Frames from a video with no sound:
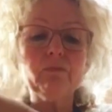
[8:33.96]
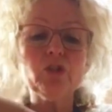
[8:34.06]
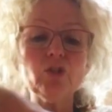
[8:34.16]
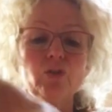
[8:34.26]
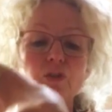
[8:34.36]
I'm
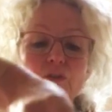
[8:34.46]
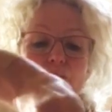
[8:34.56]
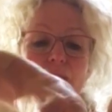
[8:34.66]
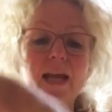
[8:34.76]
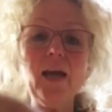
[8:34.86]
sure
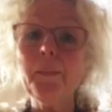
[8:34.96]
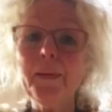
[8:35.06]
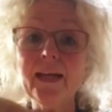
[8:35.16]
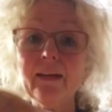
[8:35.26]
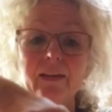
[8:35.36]
you've been
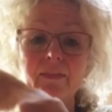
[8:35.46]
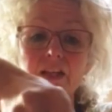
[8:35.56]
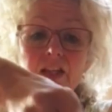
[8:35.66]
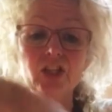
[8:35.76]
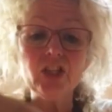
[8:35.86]
helping out in the
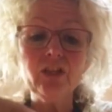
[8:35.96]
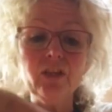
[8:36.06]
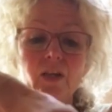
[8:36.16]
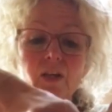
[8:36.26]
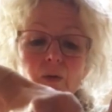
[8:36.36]
kitchen
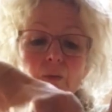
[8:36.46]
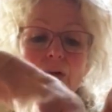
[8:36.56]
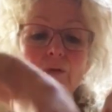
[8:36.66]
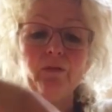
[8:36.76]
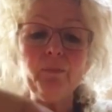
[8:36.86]

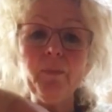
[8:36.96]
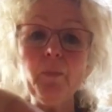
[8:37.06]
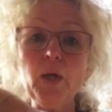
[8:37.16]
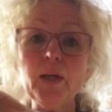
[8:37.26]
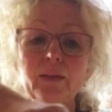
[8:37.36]
while we've
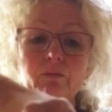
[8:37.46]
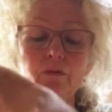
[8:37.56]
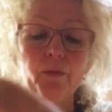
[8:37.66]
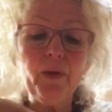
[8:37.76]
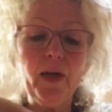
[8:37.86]
been working from